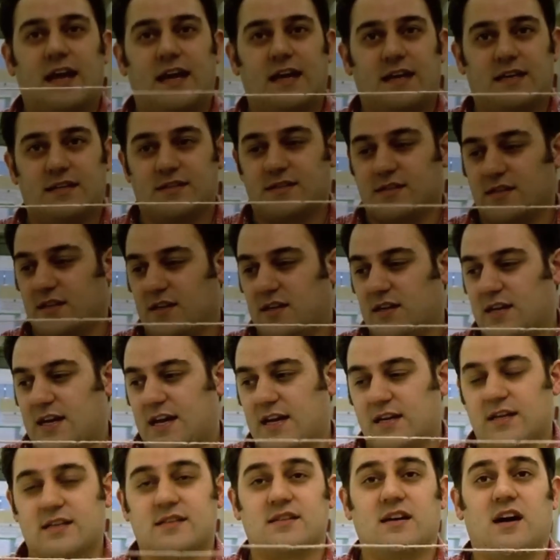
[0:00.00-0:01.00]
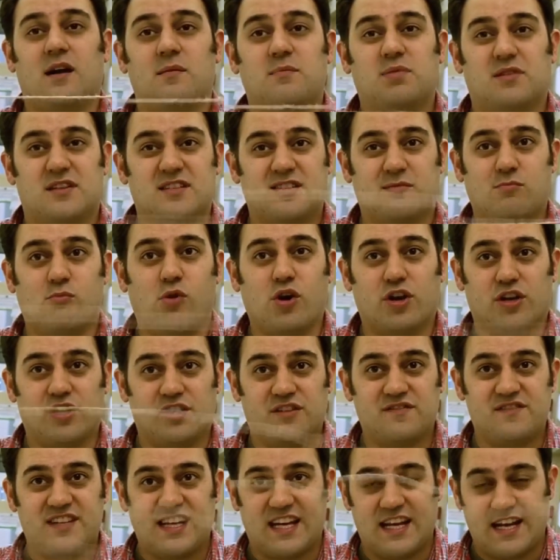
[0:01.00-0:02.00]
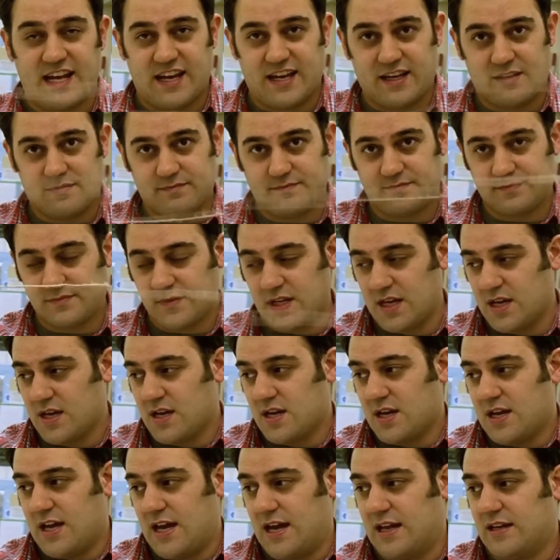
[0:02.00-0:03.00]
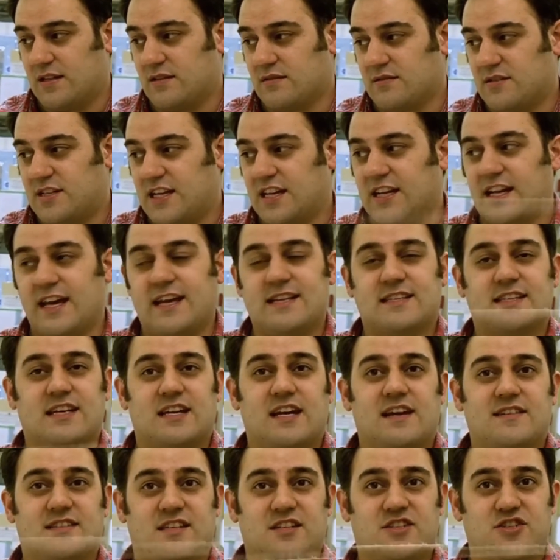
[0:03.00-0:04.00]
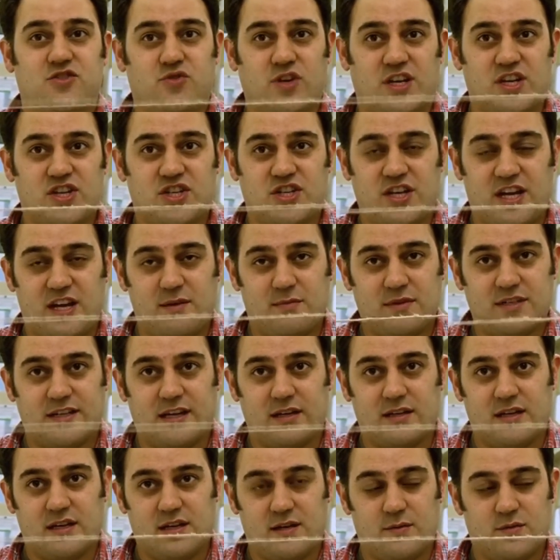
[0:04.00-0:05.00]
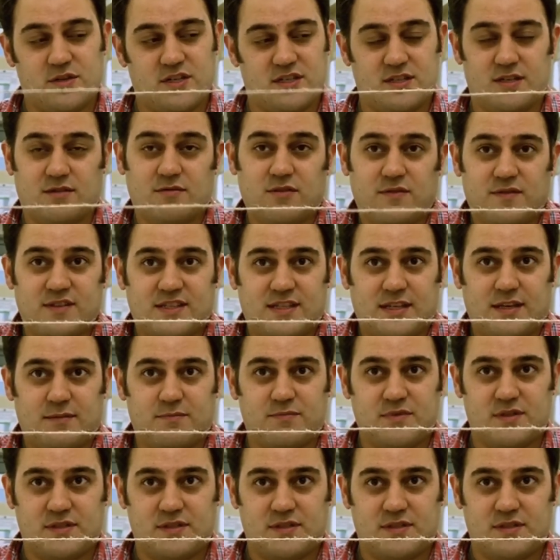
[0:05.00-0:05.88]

as an example, as a model of DNA, and DNA can have this string shape, which is obviously